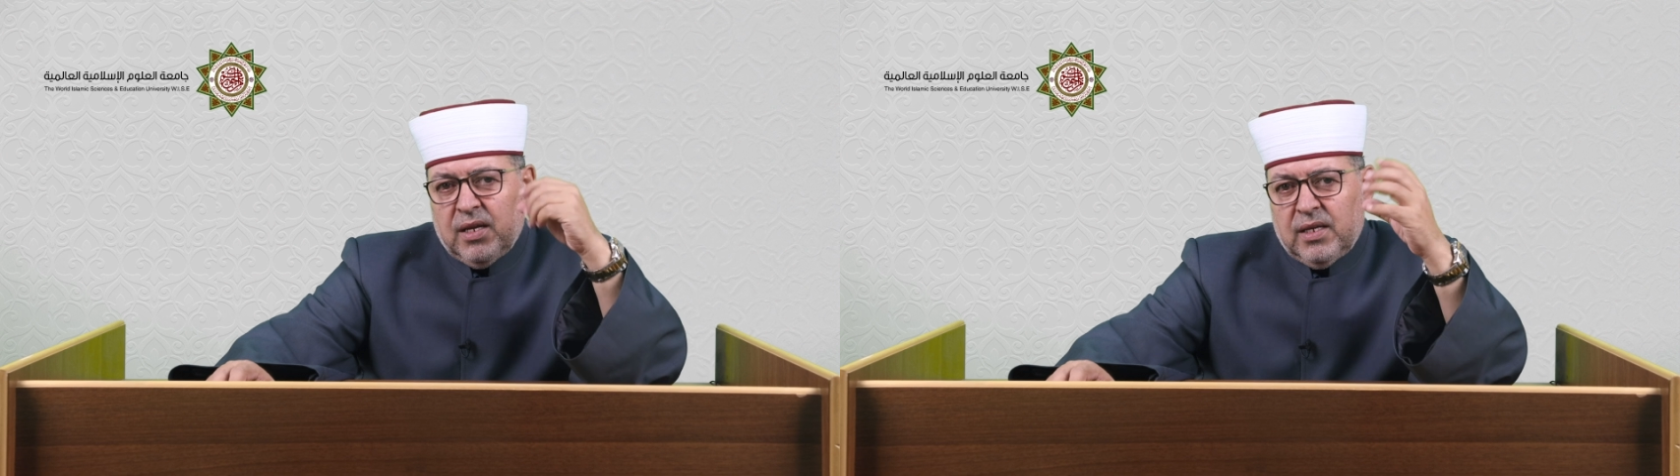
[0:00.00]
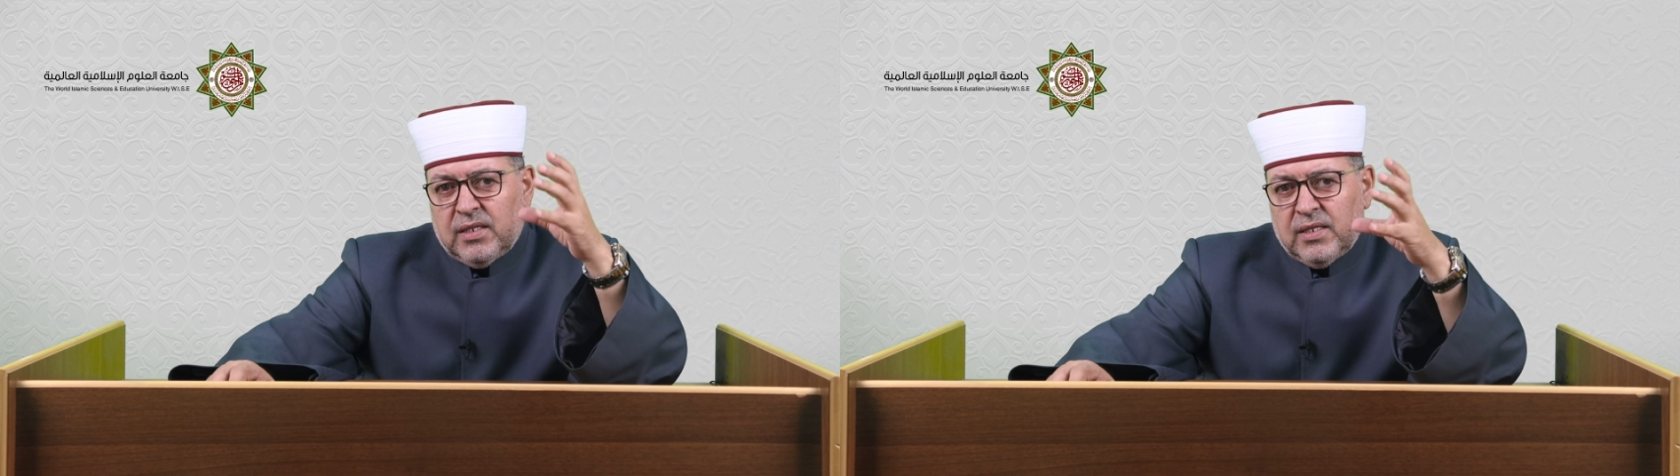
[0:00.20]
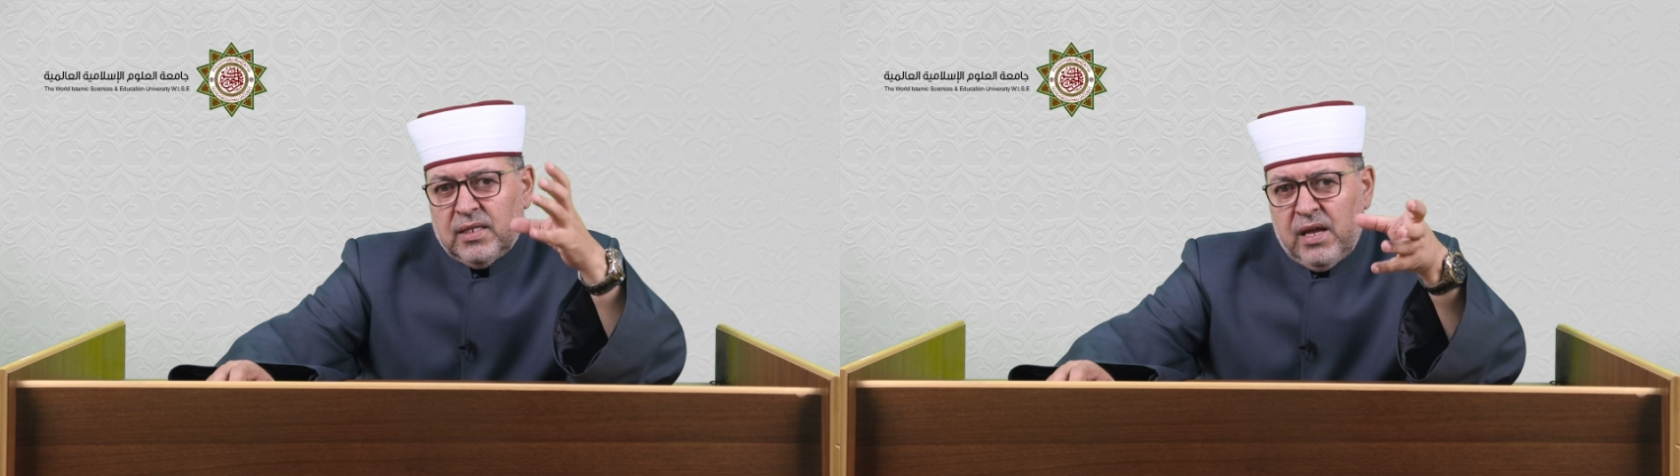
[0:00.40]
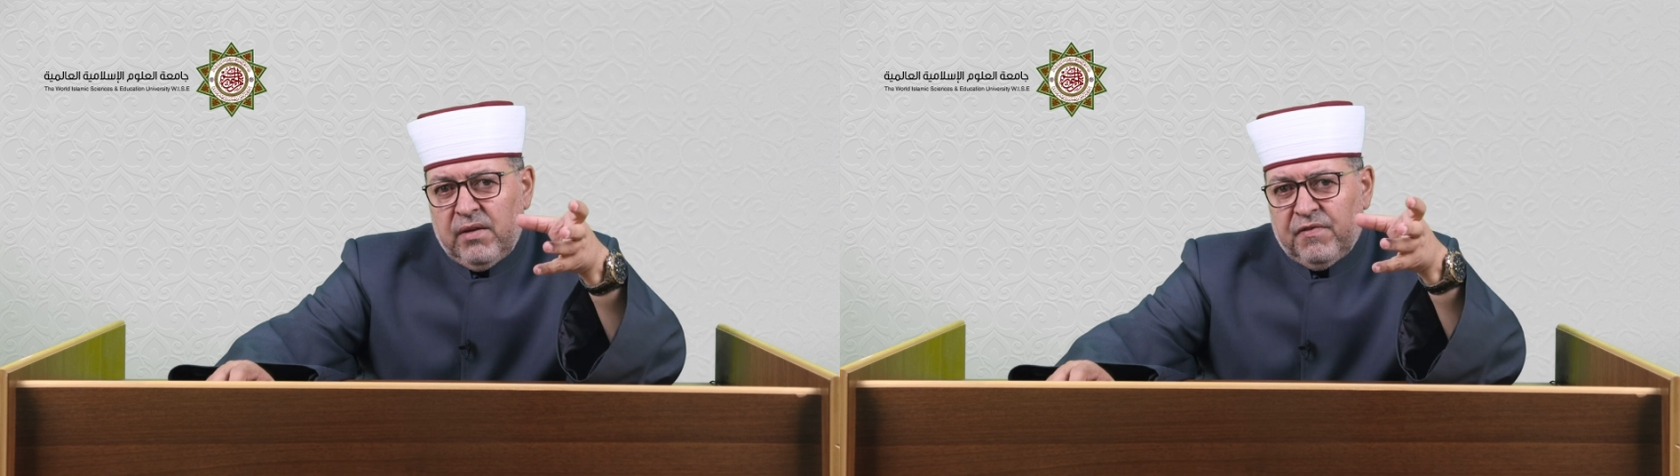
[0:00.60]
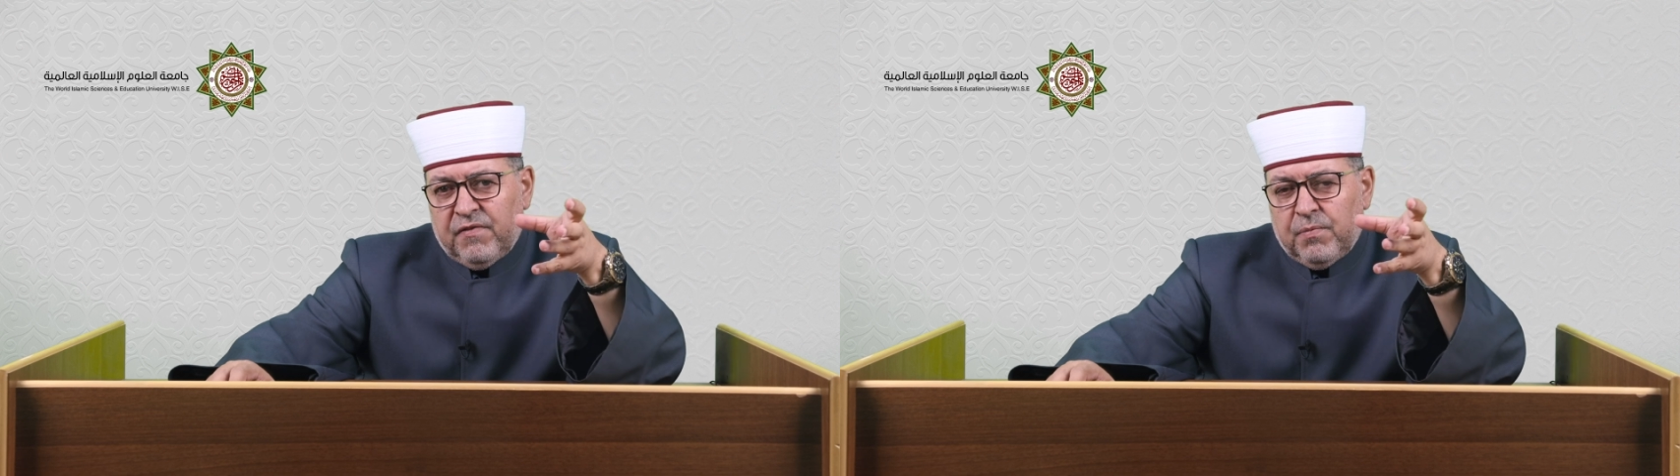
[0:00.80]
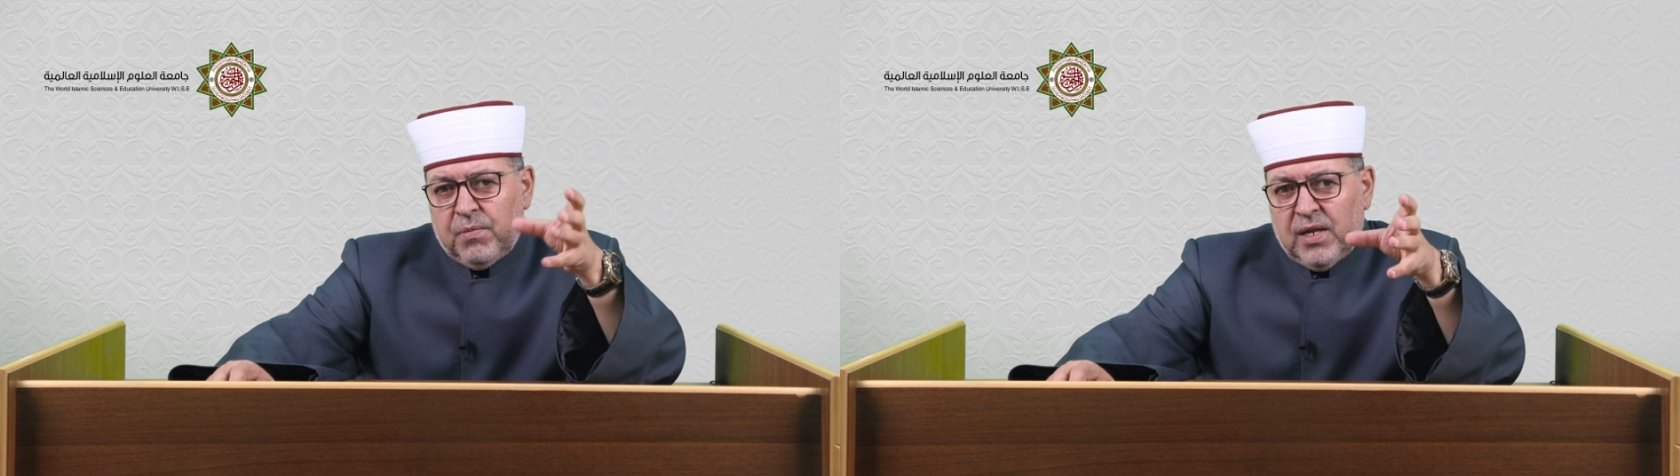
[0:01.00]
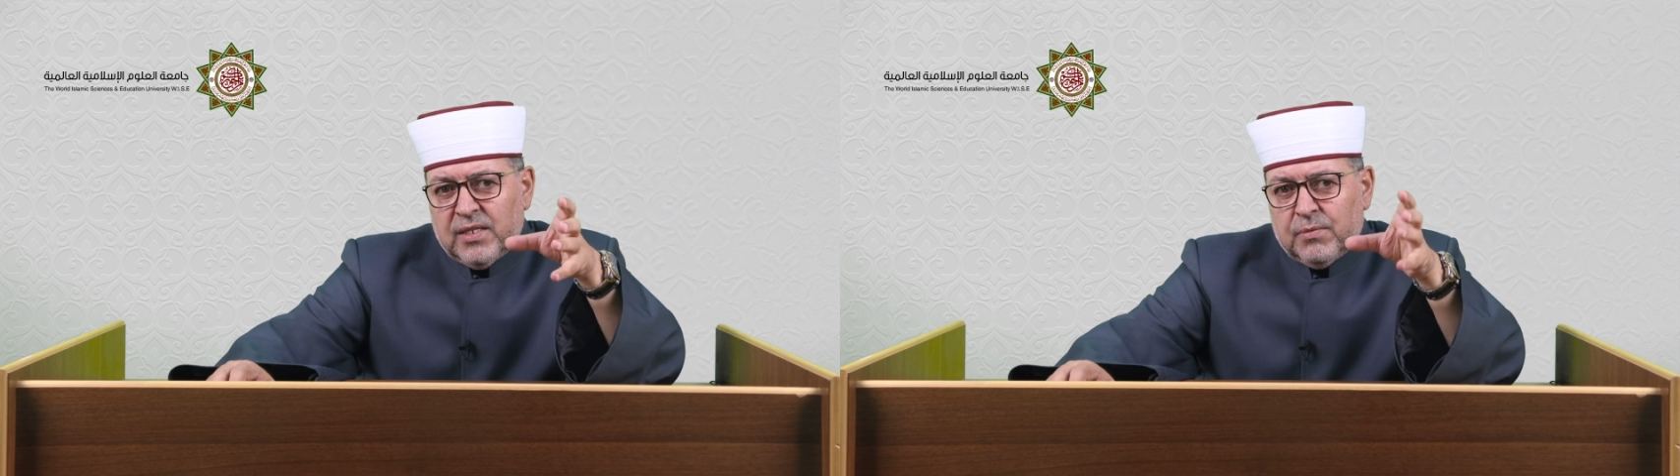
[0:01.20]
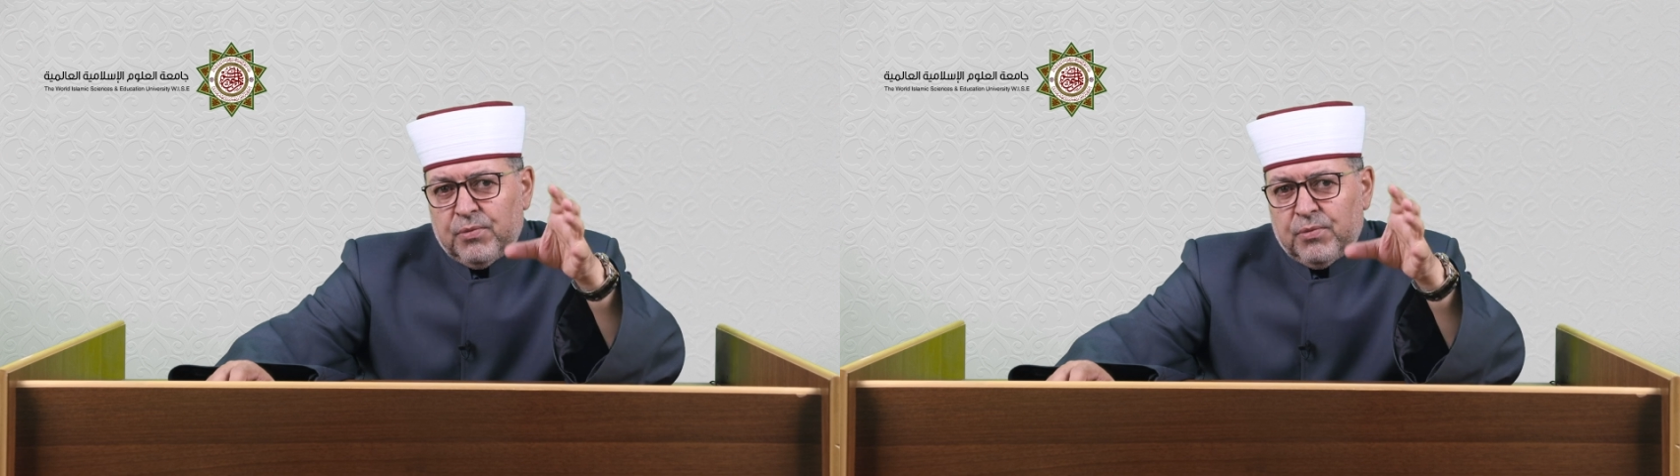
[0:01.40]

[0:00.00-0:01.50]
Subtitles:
it is if plus